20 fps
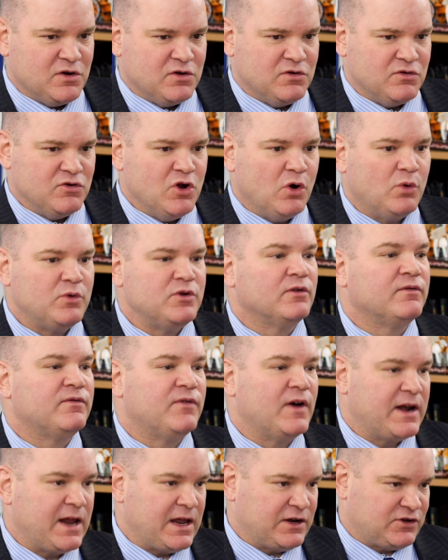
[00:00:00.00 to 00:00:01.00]
know your
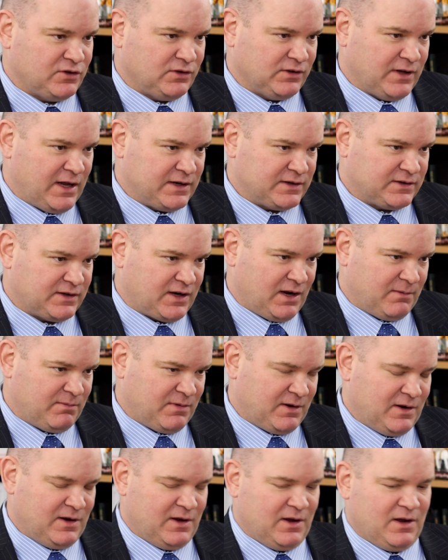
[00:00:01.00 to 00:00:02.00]
financial landscape.
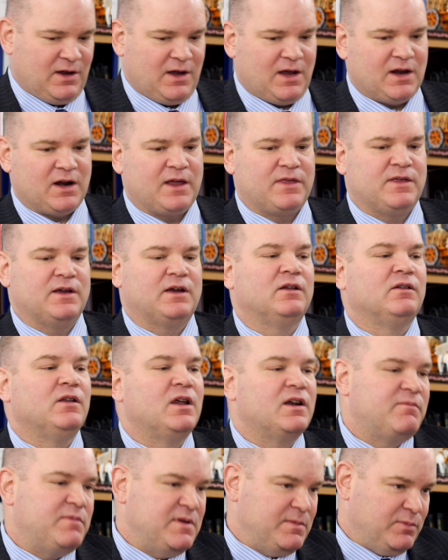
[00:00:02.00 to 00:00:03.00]
And I think a
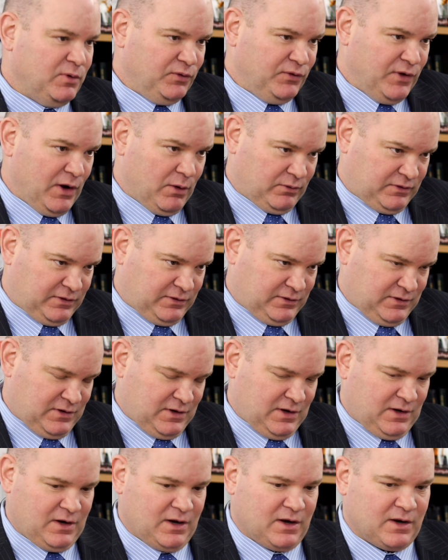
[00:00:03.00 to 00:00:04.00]
lot of people don't.
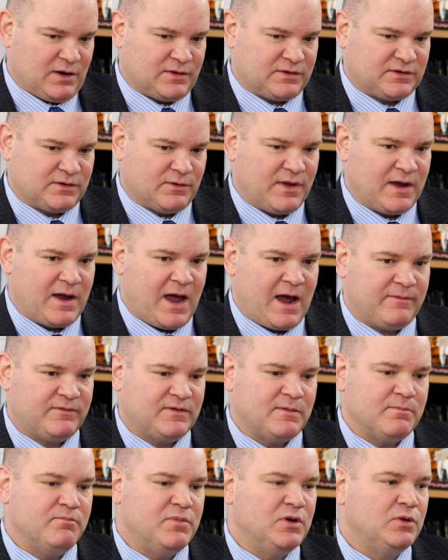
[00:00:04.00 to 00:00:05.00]
So they have
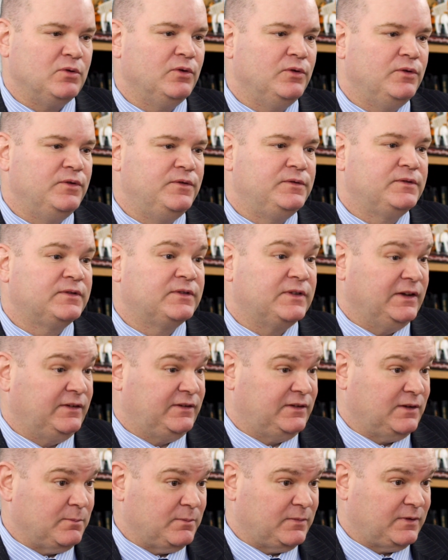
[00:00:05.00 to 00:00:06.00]
to build
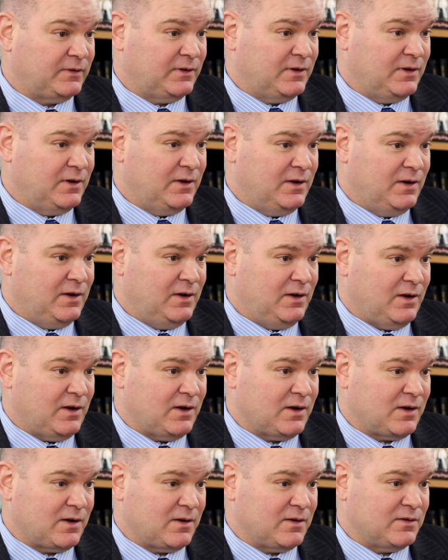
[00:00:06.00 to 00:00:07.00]
systems
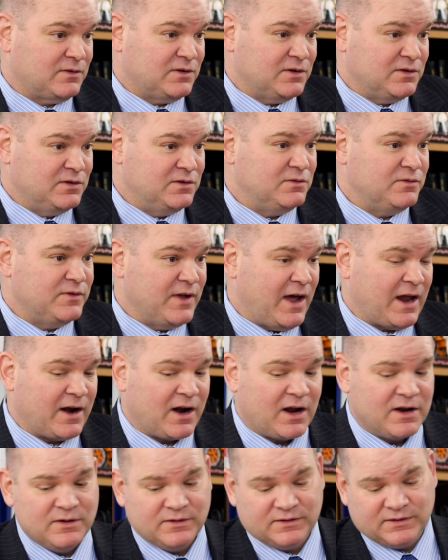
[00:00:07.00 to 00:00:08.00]
to do that.
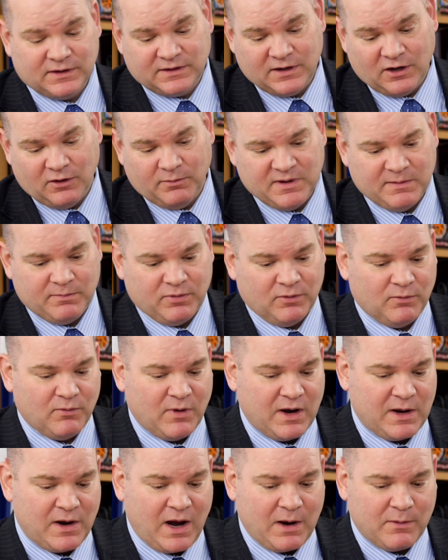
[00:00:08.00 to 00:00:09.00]
I used to tell people
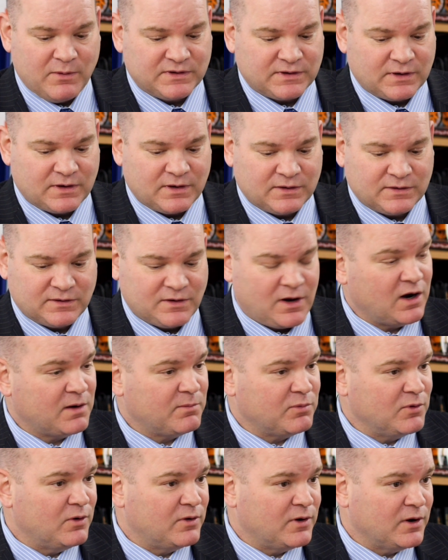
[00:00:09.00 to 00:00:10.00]
when I was a
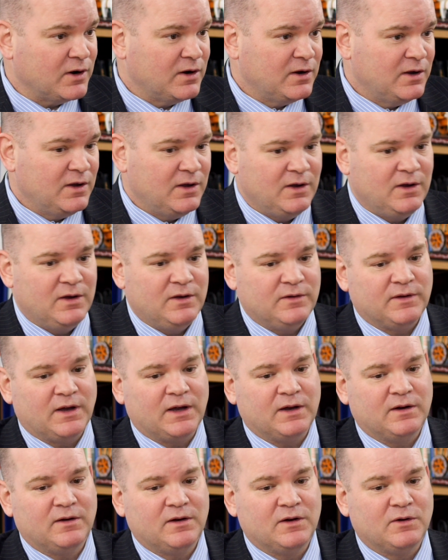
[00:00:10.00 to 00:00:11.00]
stockbroker
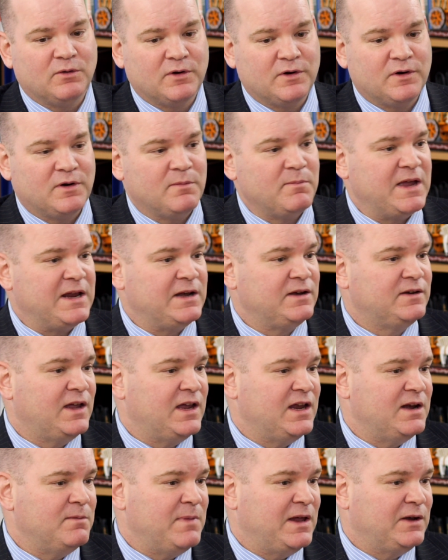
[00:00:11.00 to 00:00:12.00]
that in order to
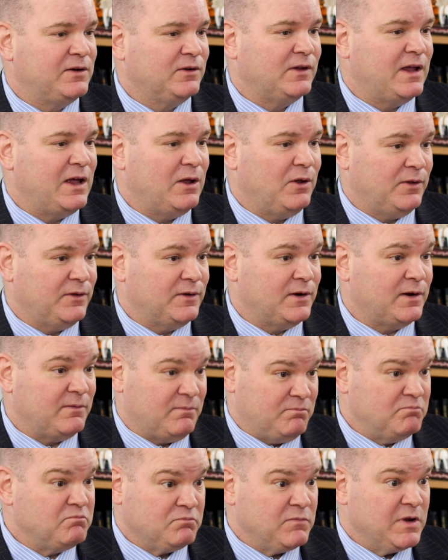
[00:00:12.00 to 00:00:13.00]
maintain mental health in an
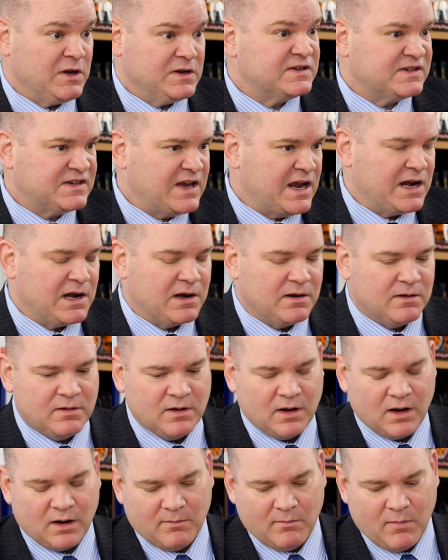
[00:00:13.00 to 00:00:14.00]
insane
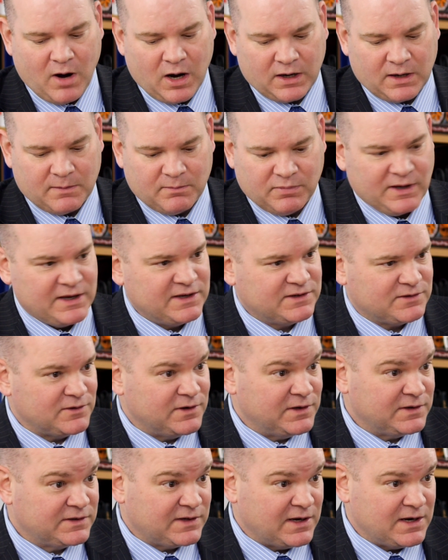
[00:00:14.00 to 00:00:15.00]
marketplace or an
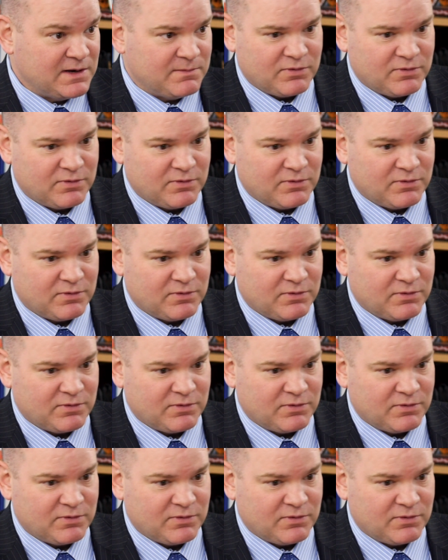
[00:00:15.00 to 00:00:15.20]
insane